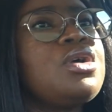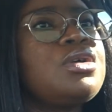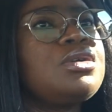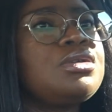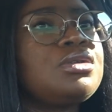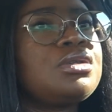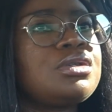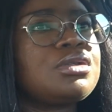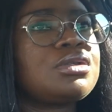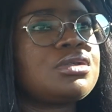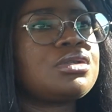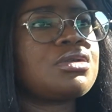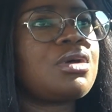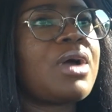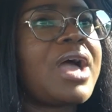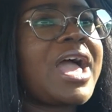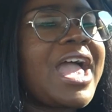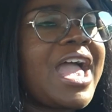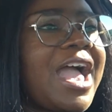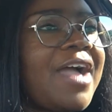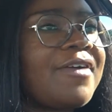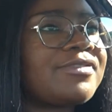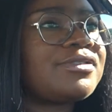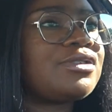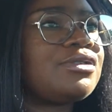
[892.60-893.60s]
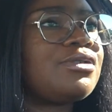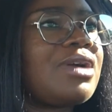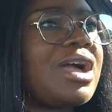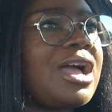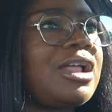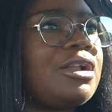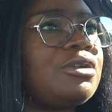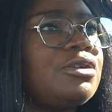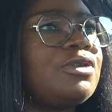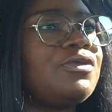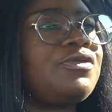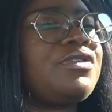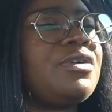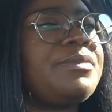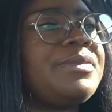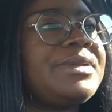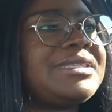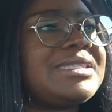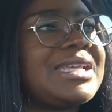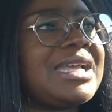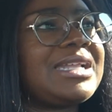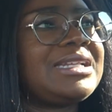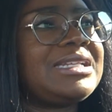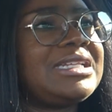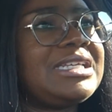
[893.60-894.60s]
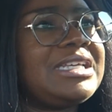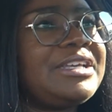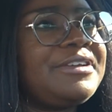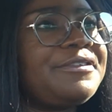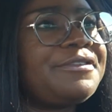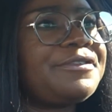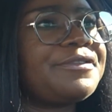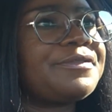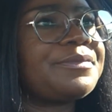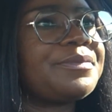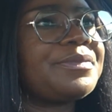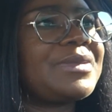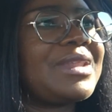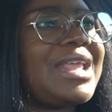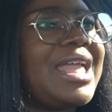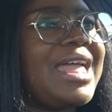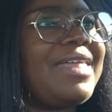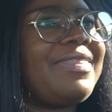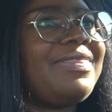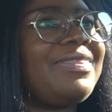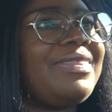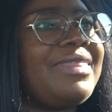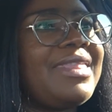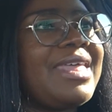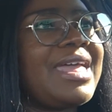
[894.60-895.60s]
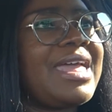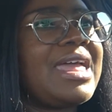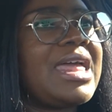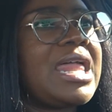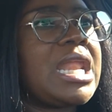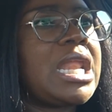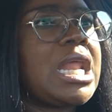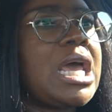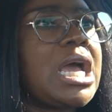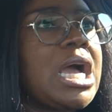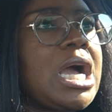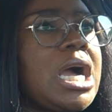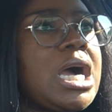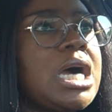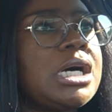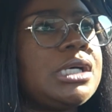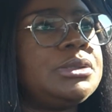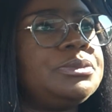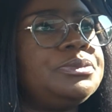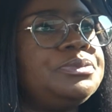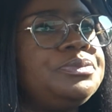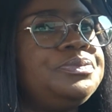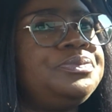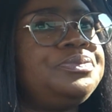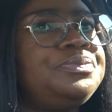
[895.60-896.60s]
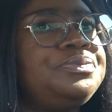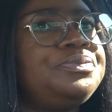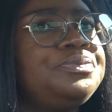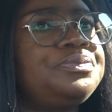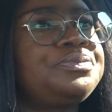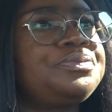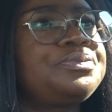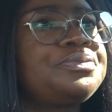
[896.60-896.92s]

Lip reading: So I have to go and look for bitter leaf, and then I'm